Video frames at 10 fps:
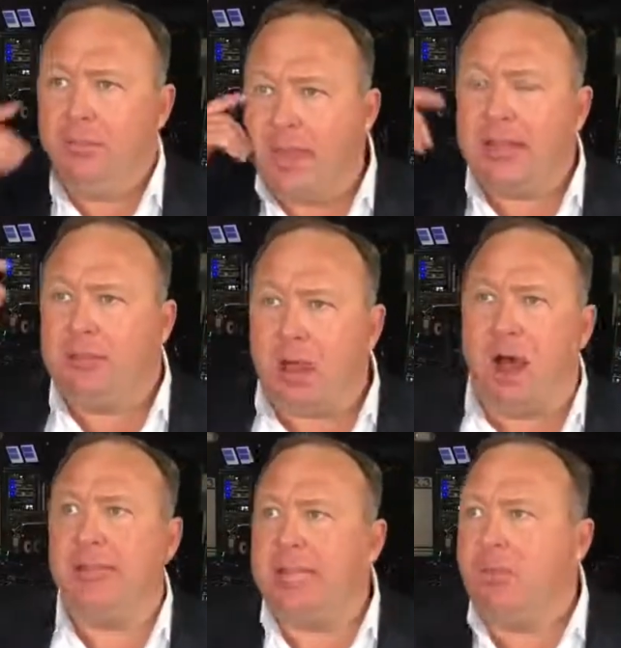They
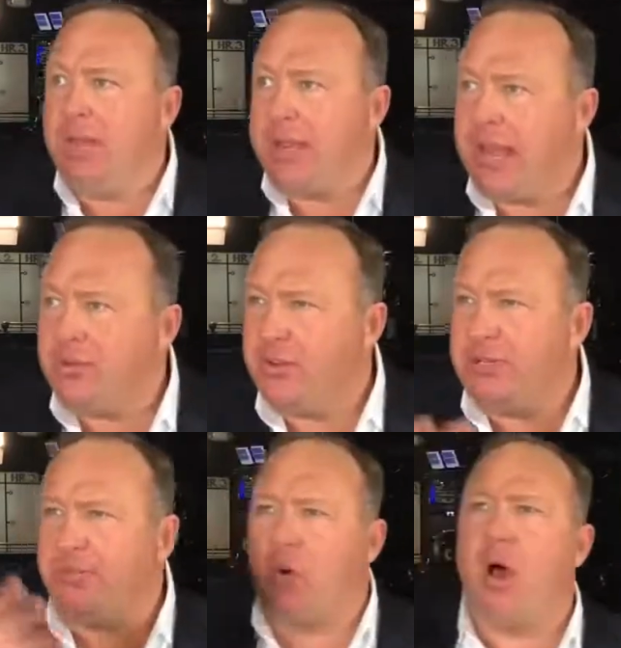thought they would engage in
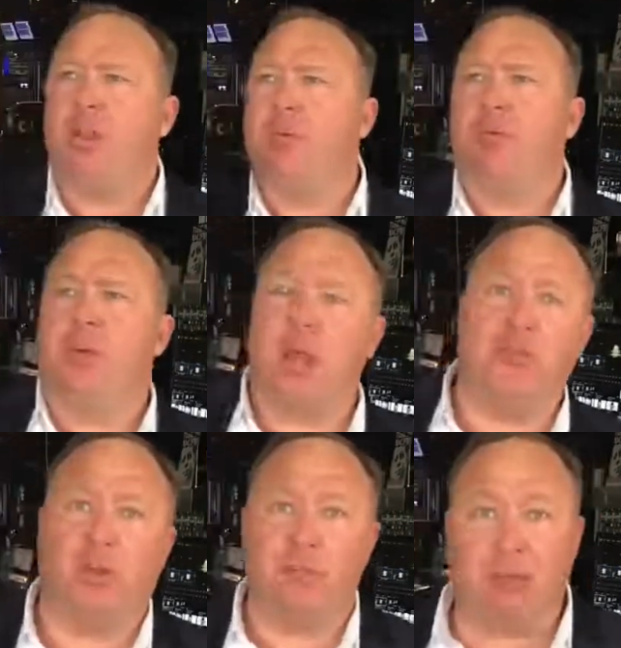this fraud and overthrow the
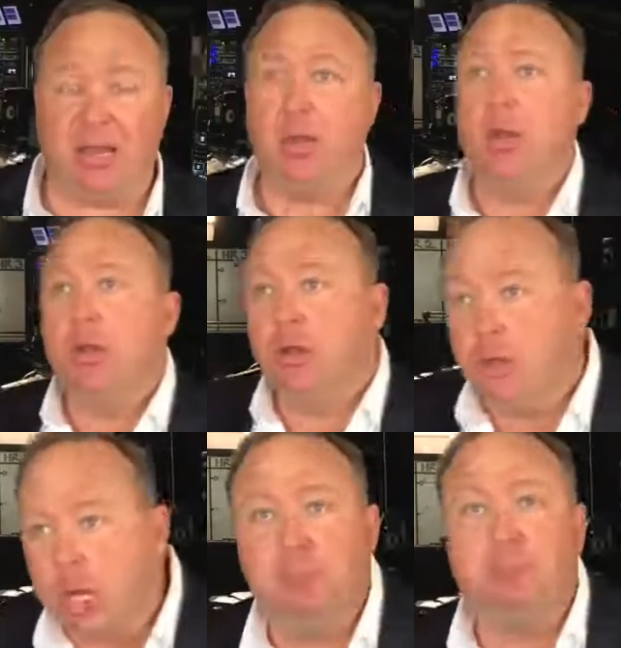country. But
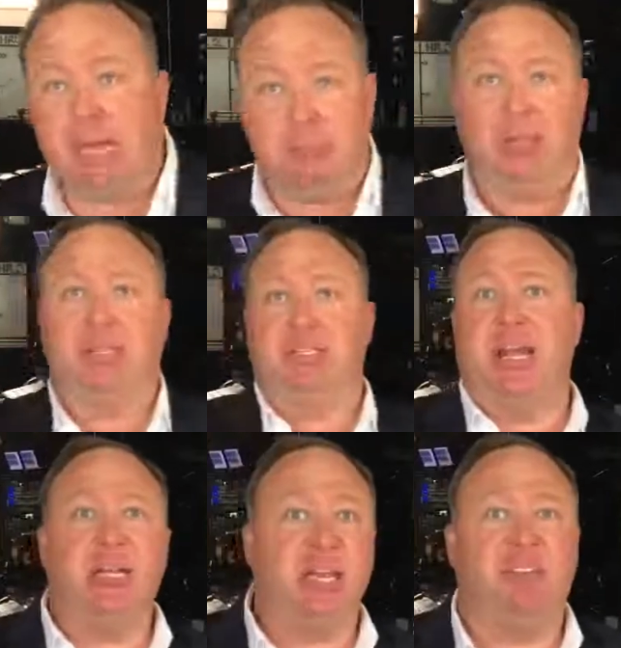good people
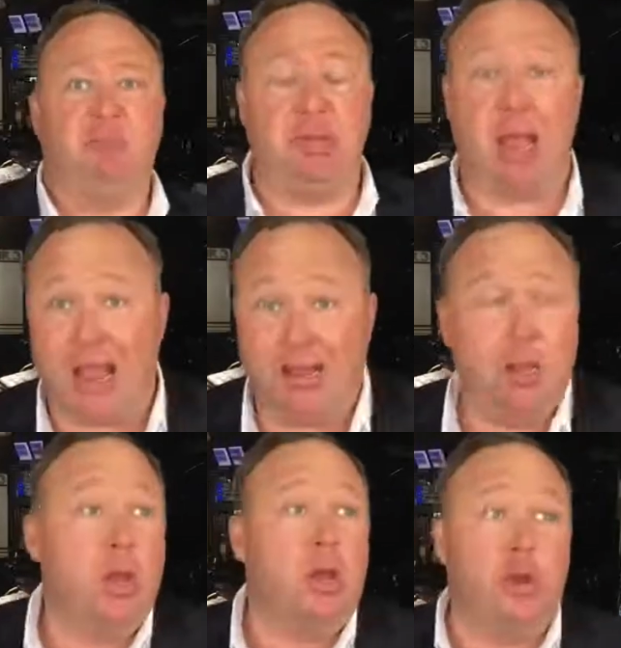inside the FBI and
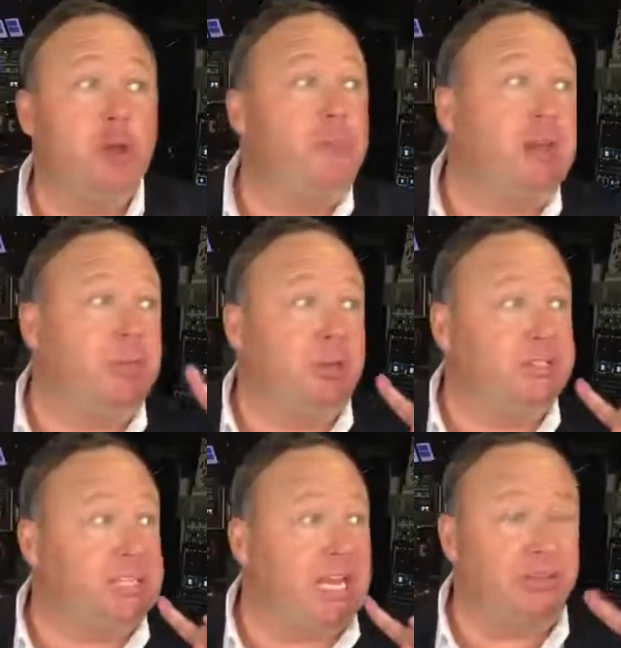good people
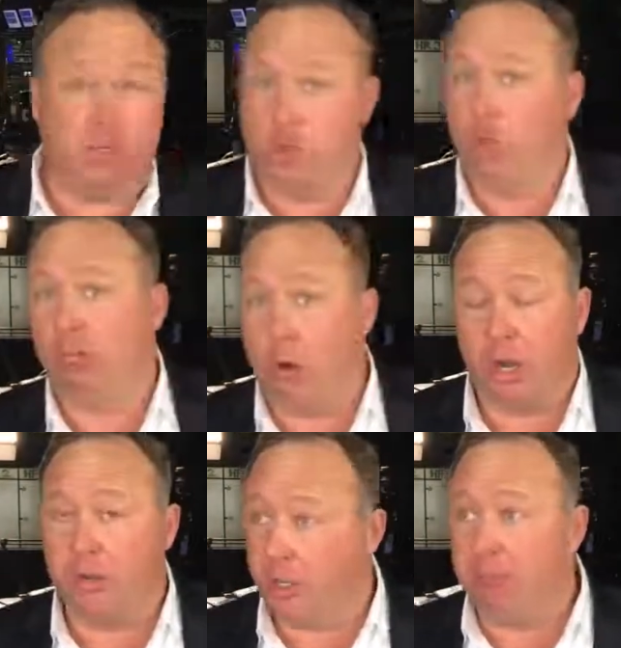inside the school
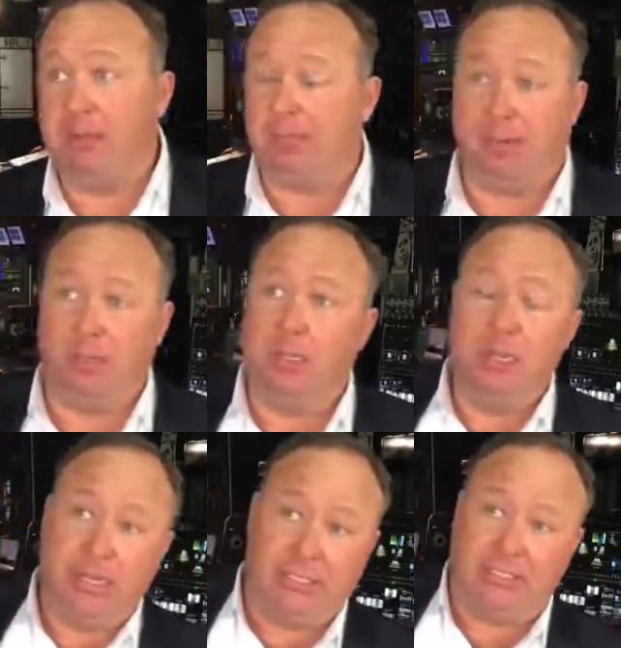board and good people
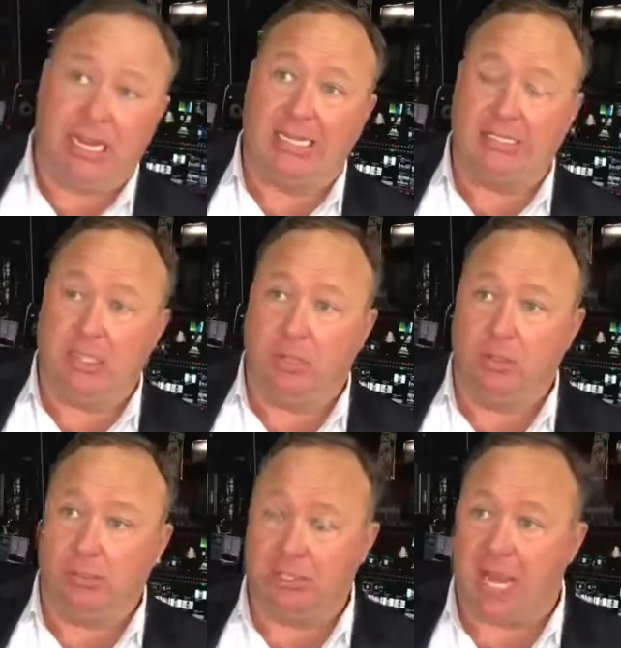inside the
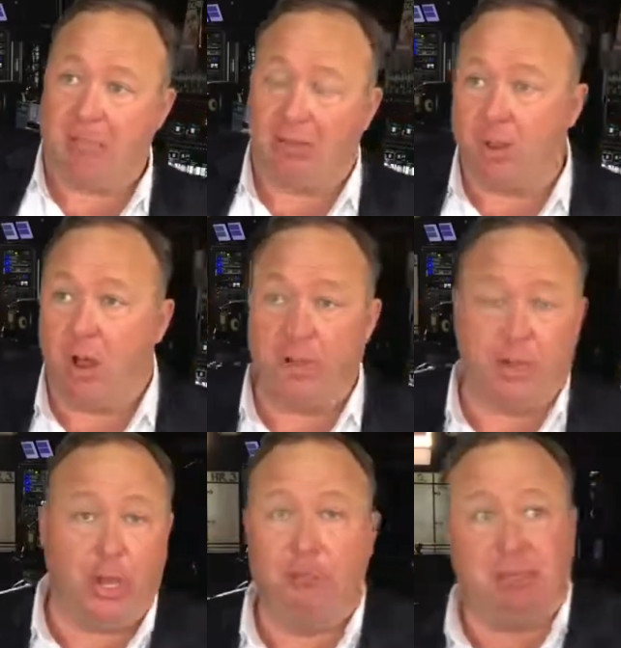local shopping mall
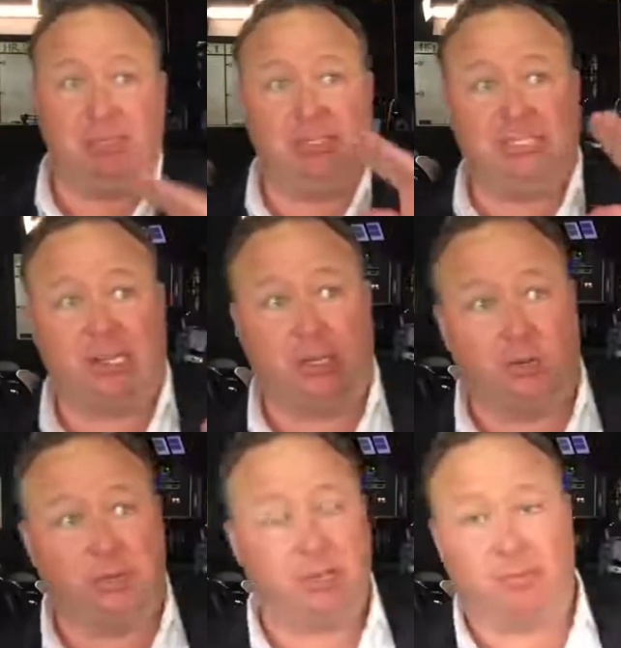and good people inside the
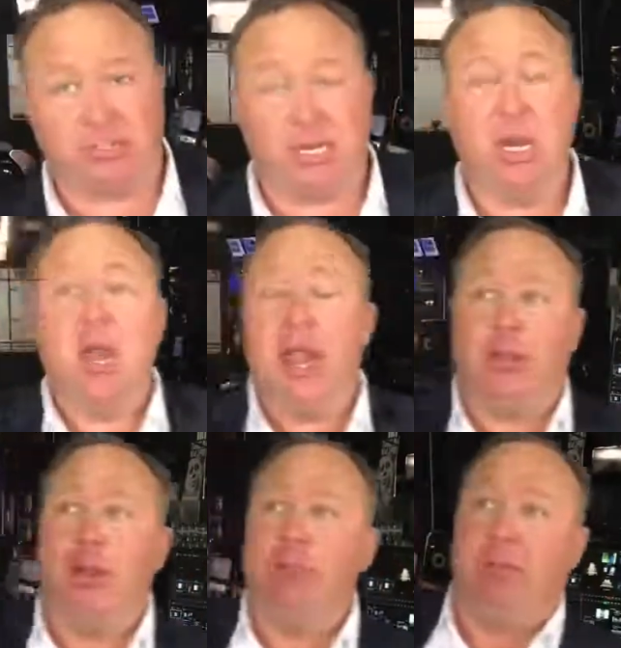local university
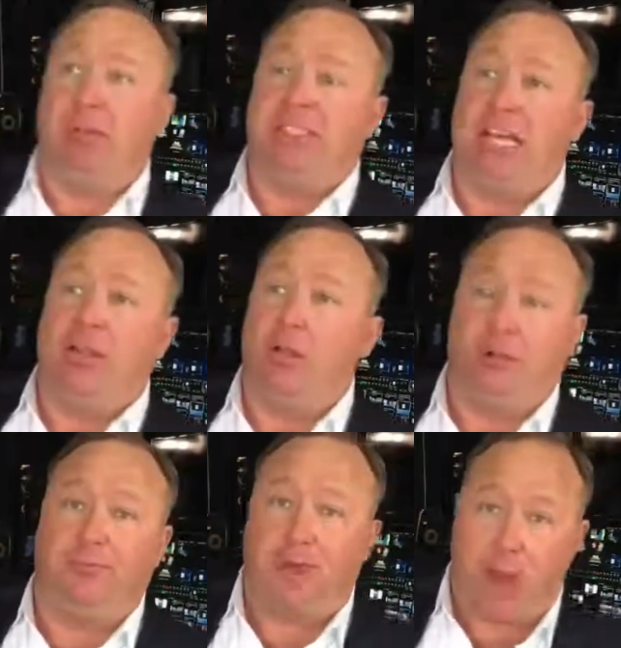and good people inside the
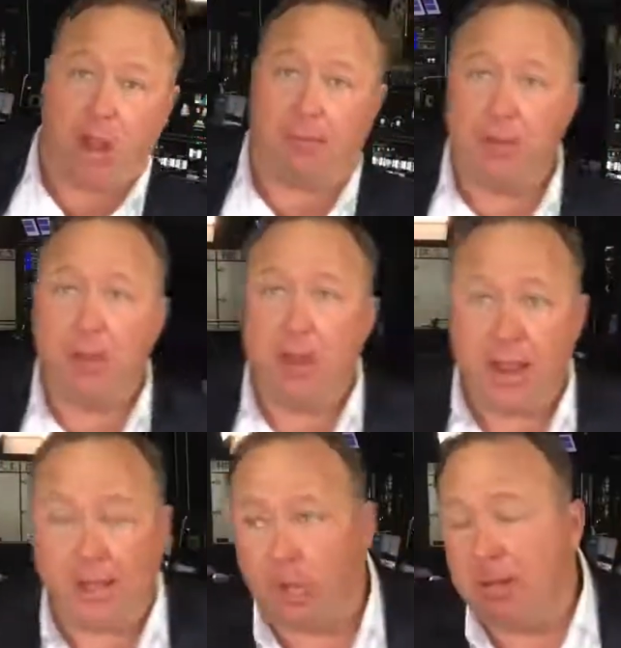local farm
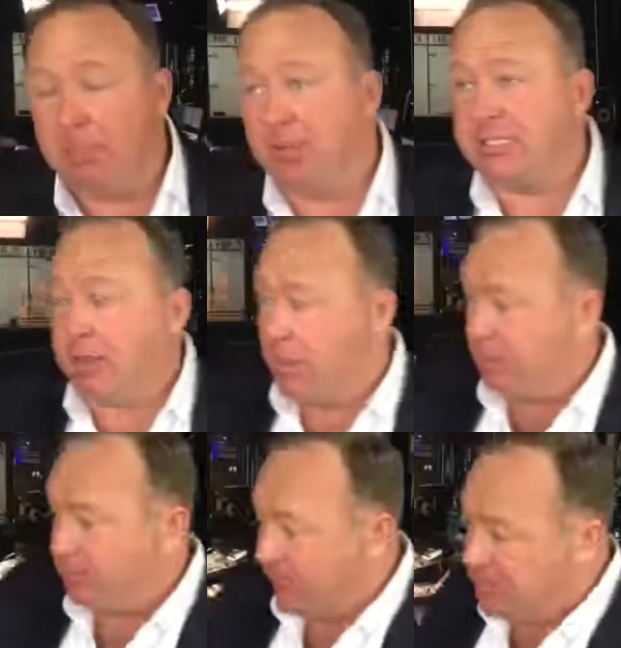and good people inside the
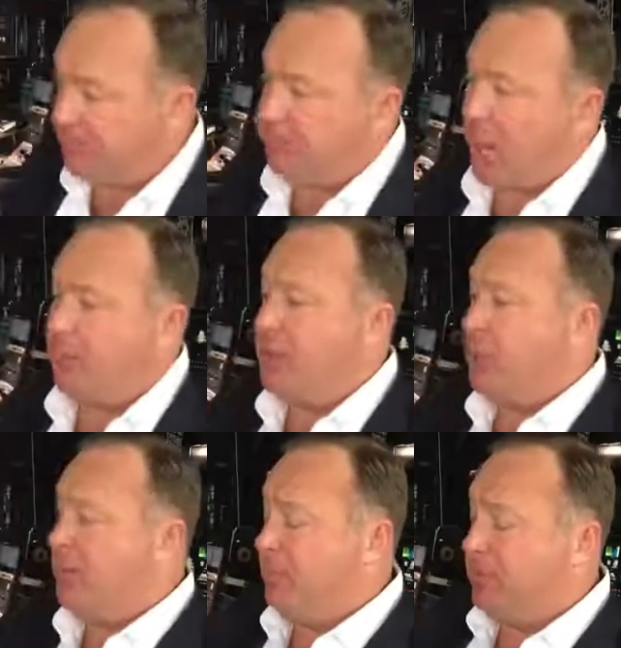local police department and
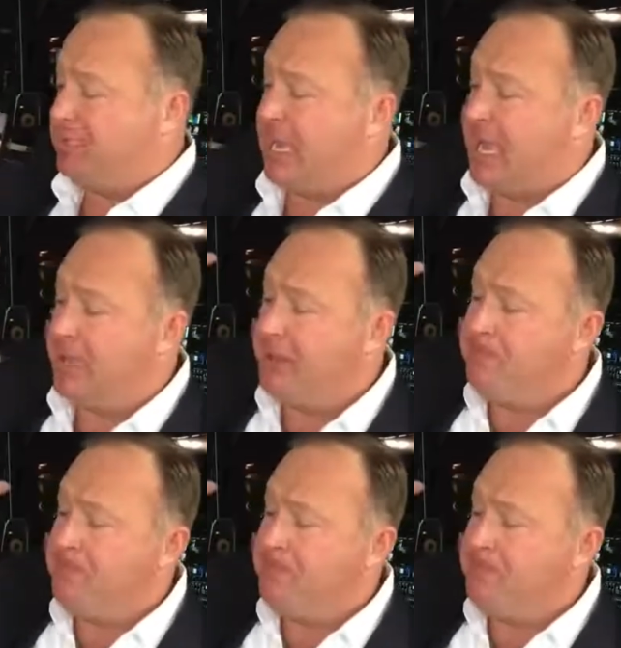good people inside